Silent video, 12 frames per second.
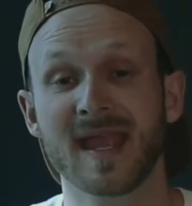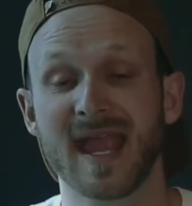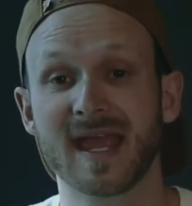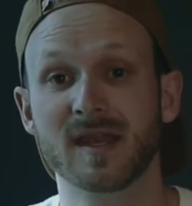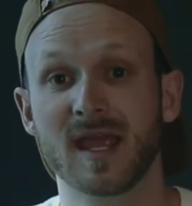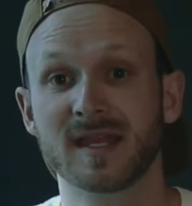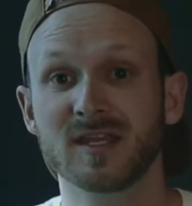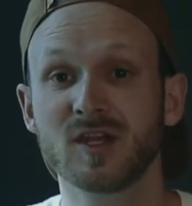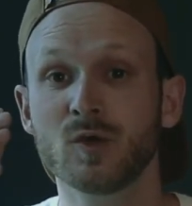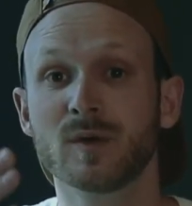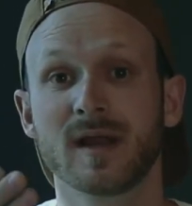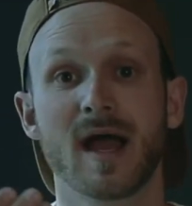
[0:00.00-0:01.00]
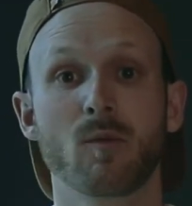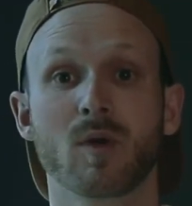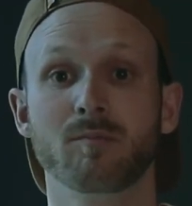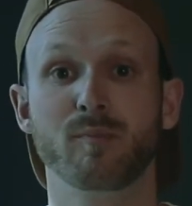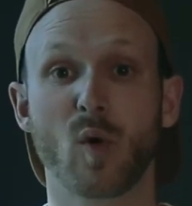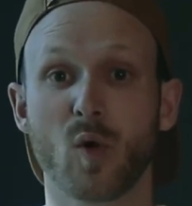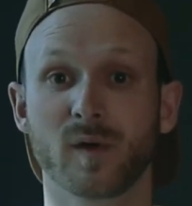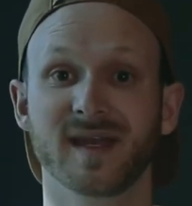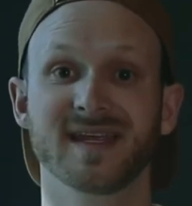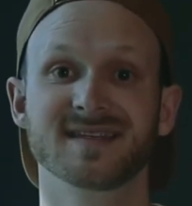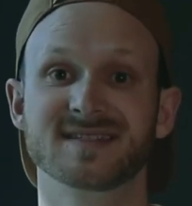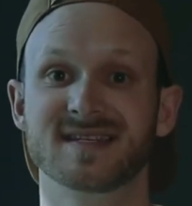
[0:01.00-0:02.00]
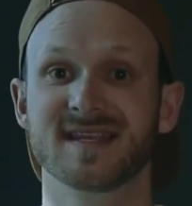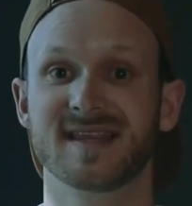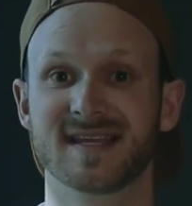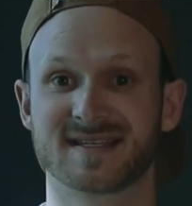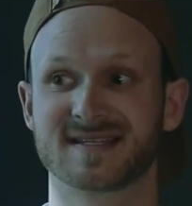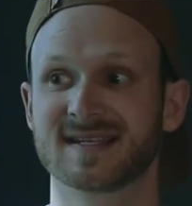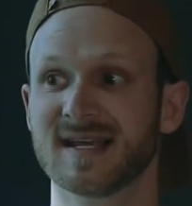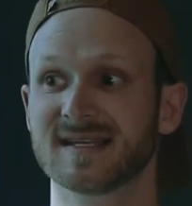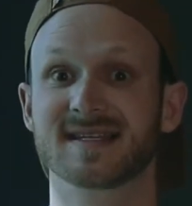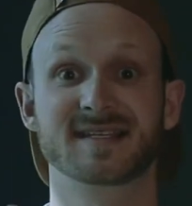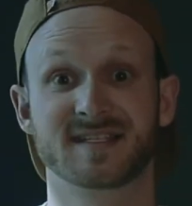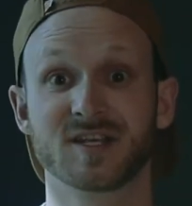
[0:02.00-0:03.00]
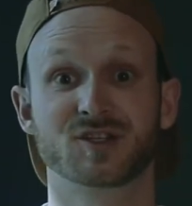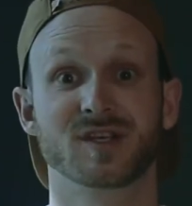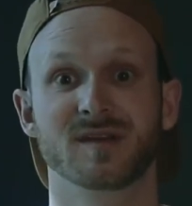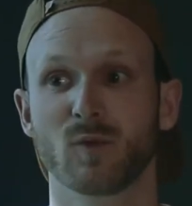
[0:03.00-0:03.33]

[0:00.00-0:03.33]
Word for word: And, and you and I were born into this decision.